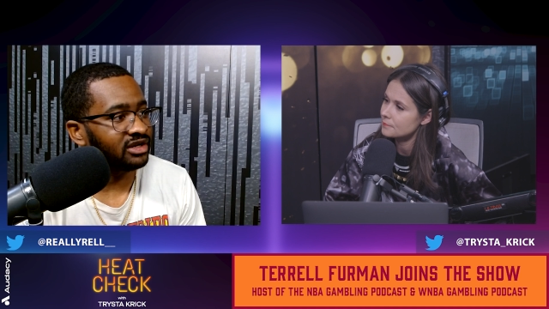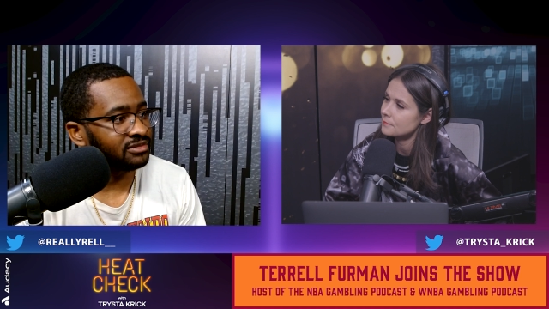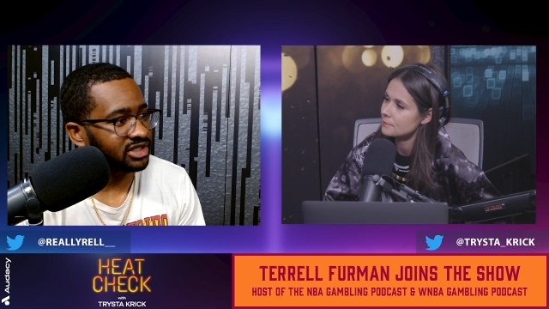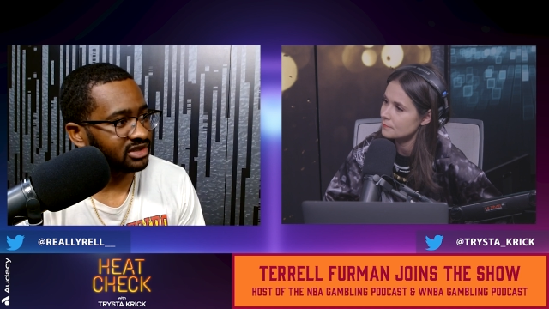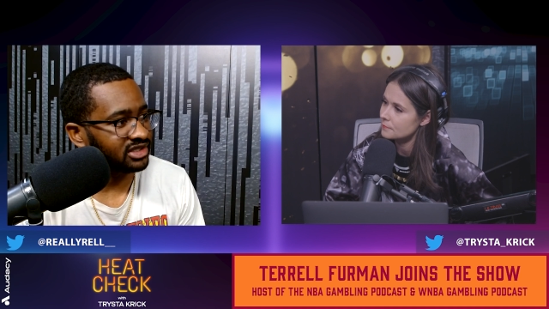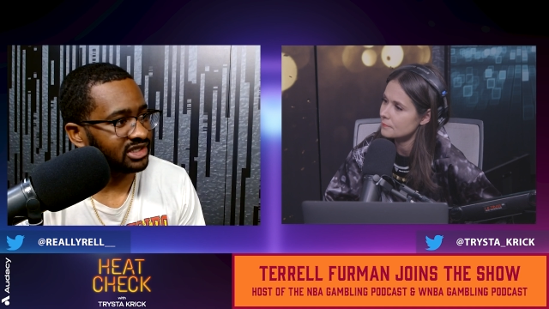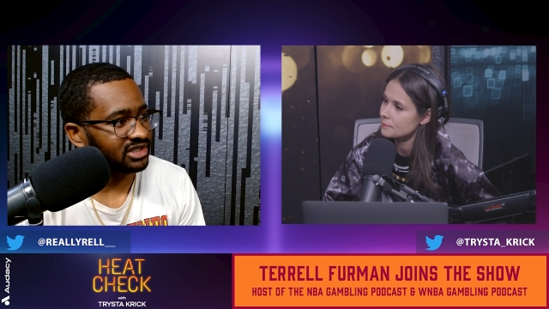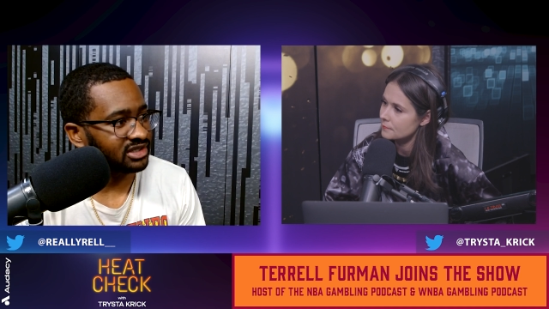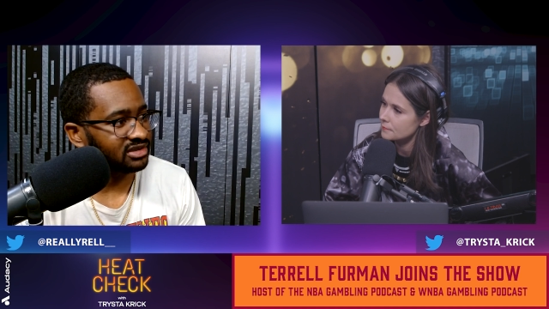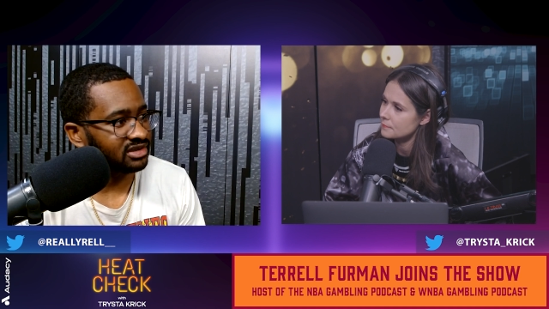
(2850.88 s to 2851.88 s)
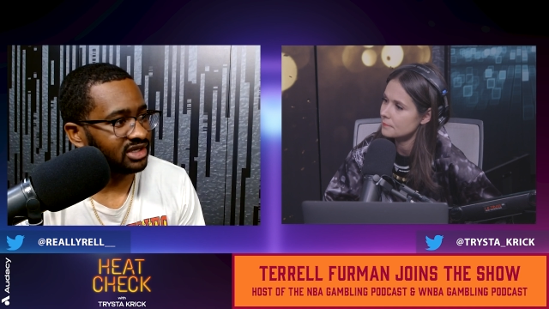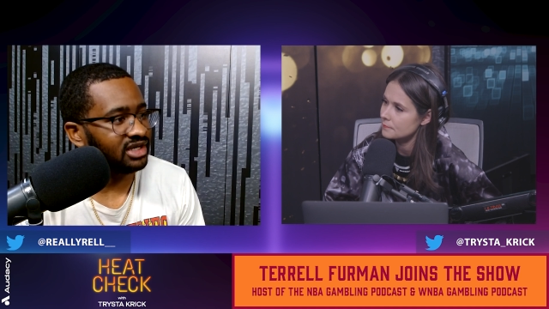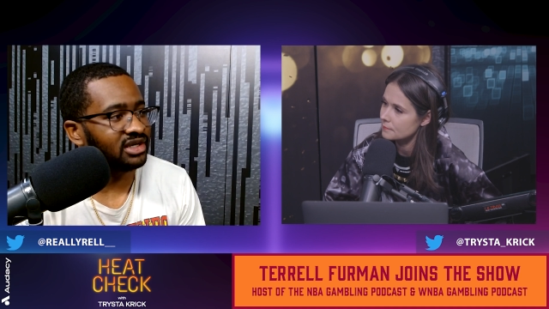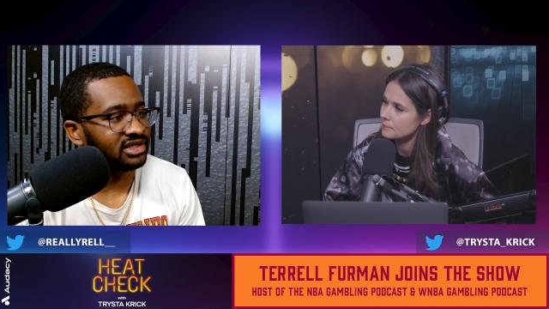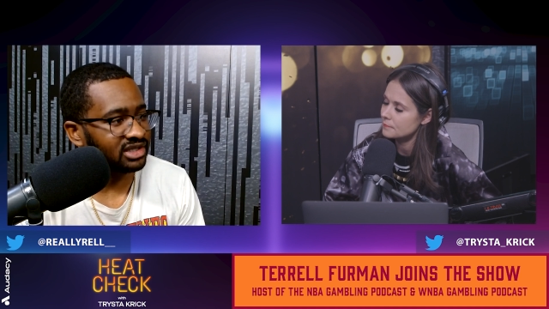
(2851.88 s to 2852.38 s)
Speaker 1: him to the season.
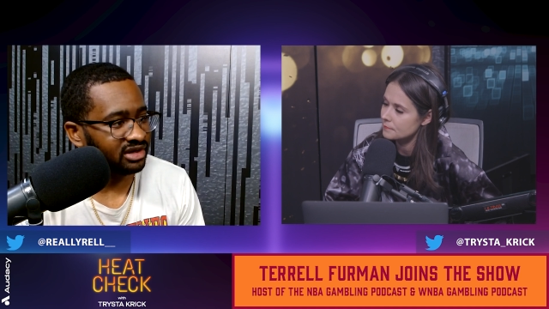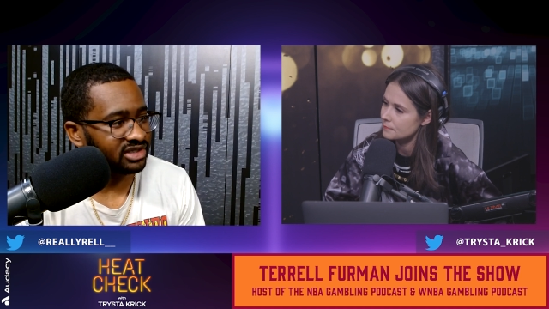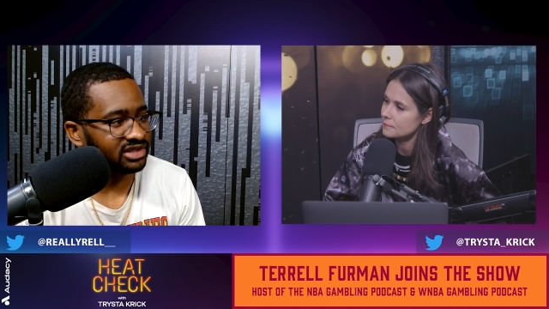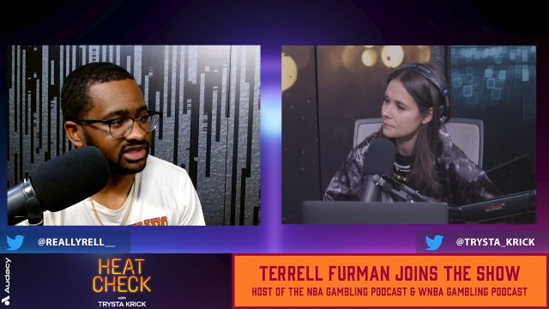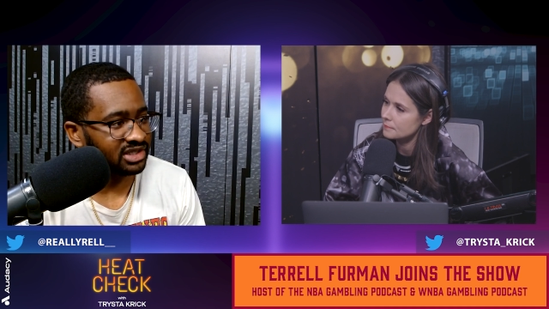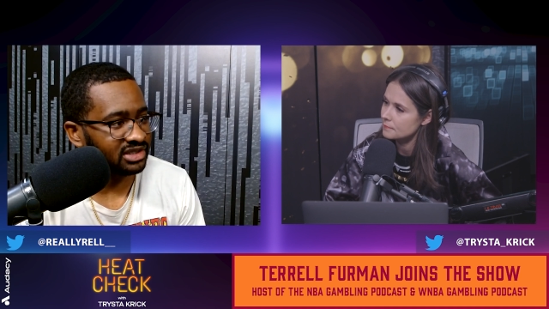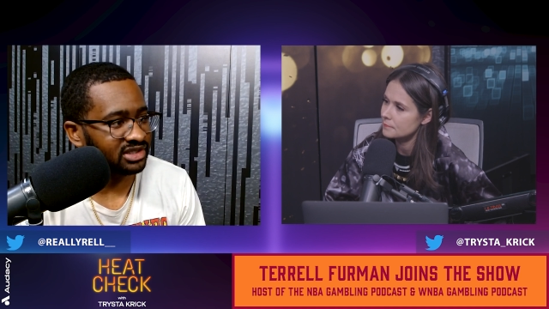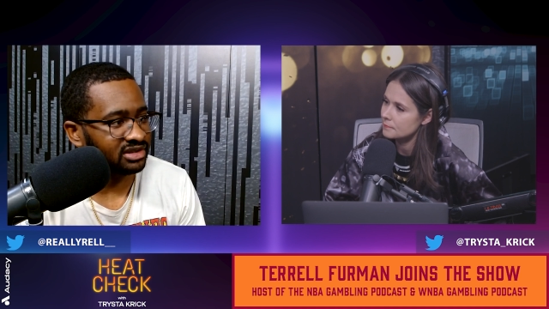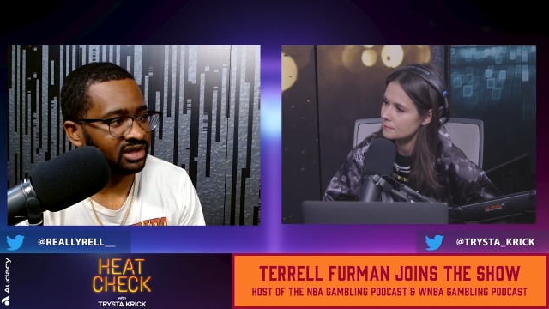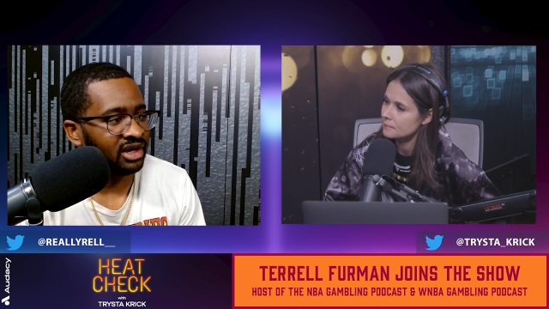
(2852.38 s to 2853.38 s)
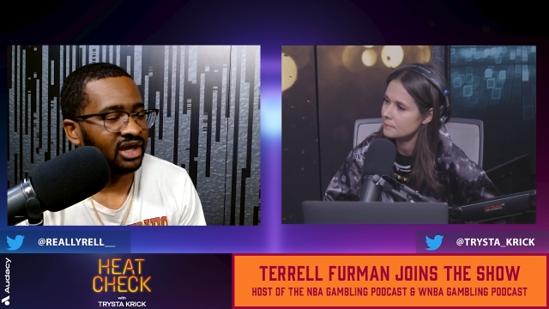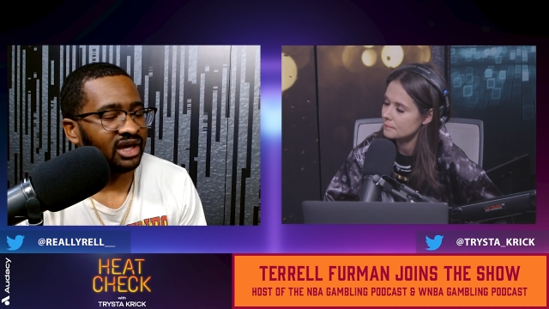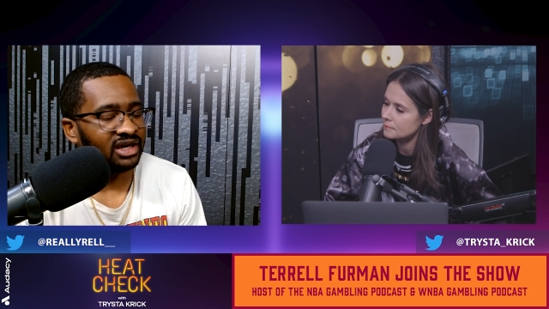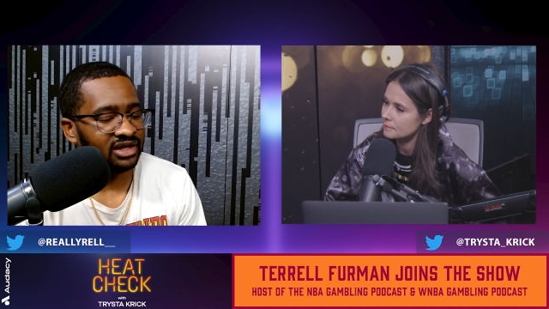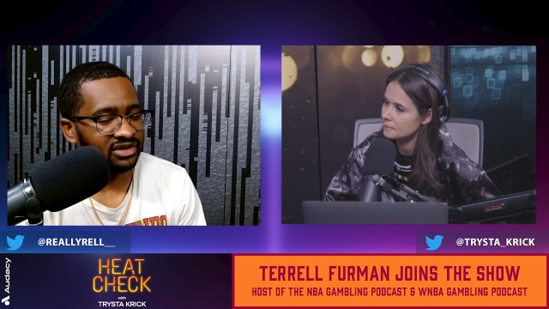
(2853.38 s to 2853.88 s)
He gets there to the season.
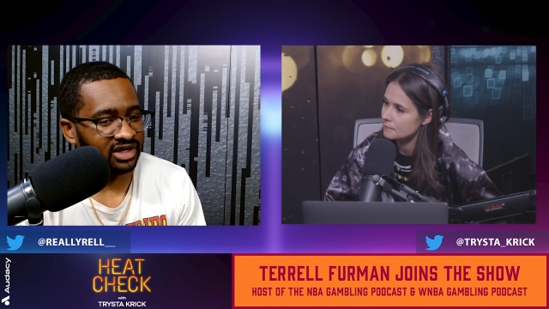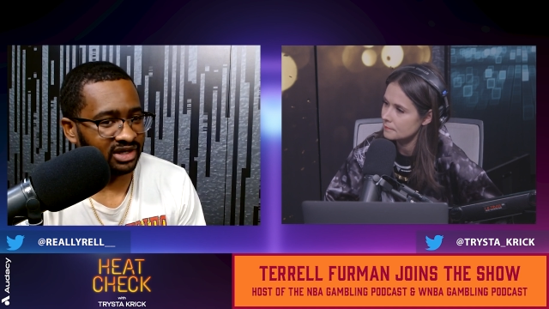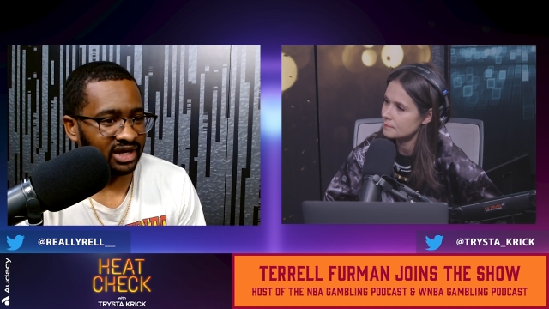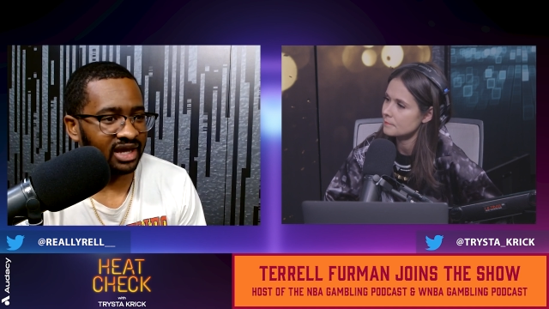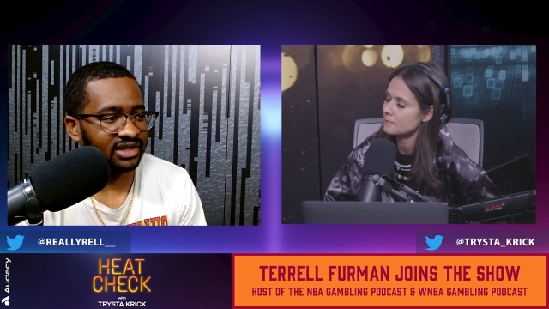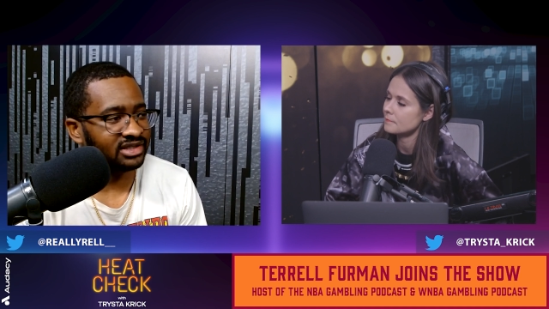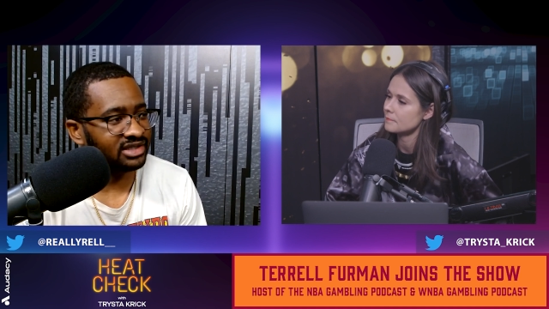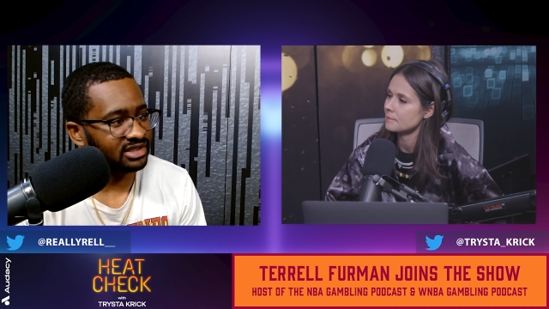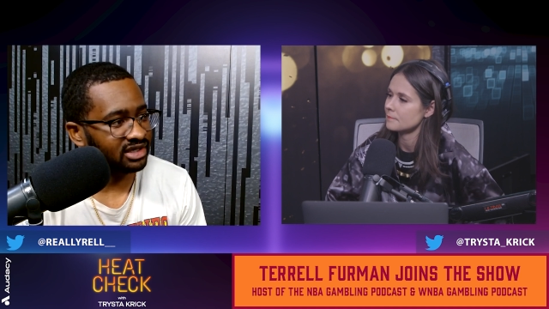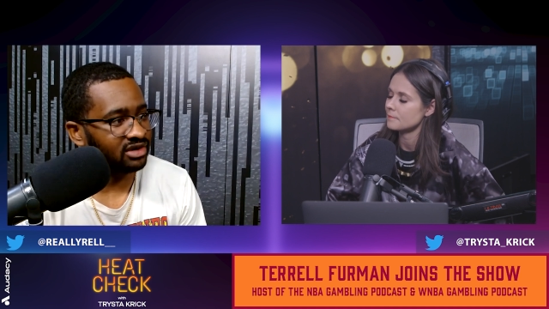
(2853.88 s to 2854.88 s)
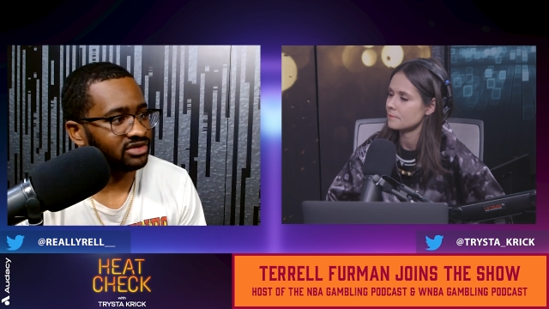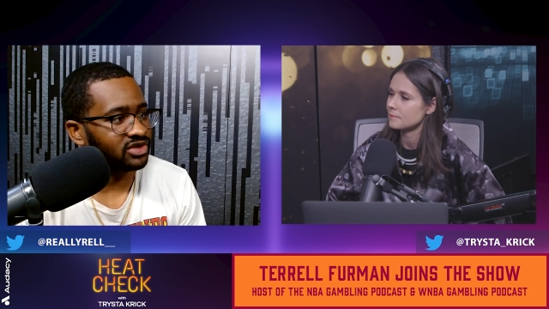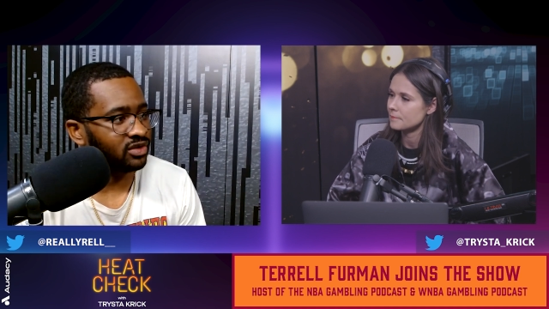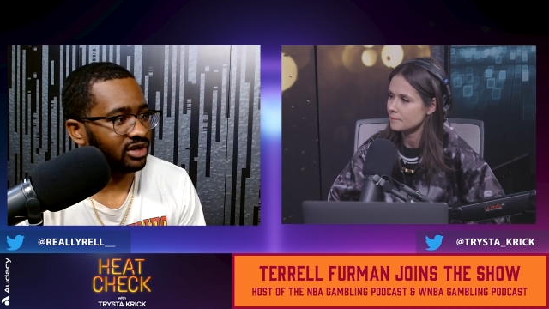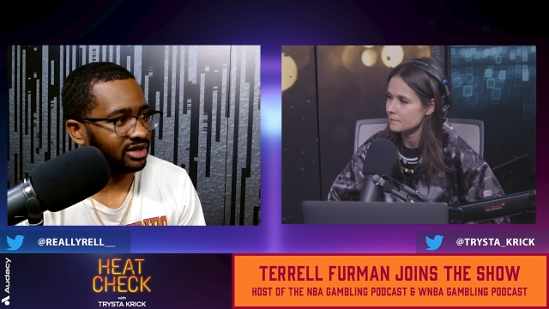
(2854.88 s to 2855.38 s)
And then as the season goes
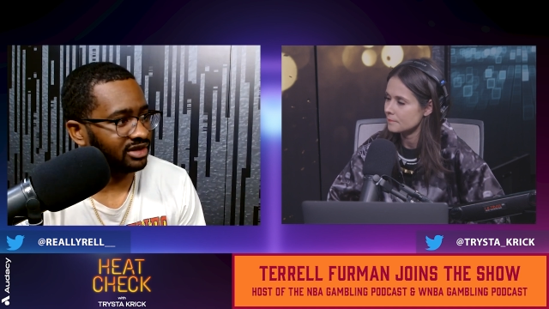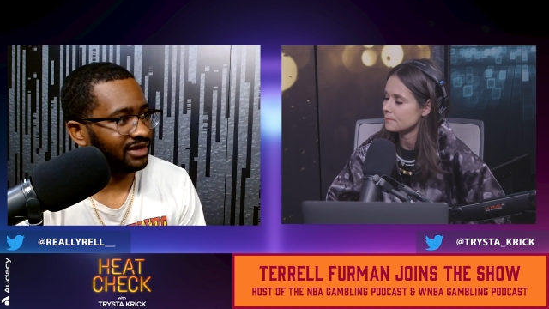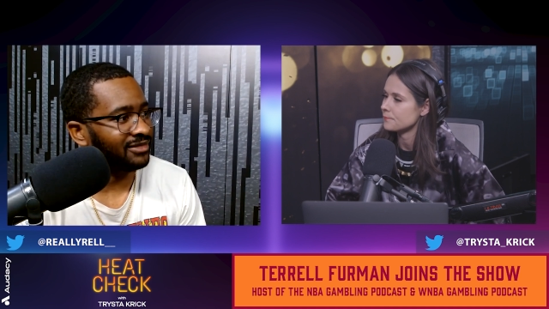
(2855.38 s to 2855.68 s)
on, they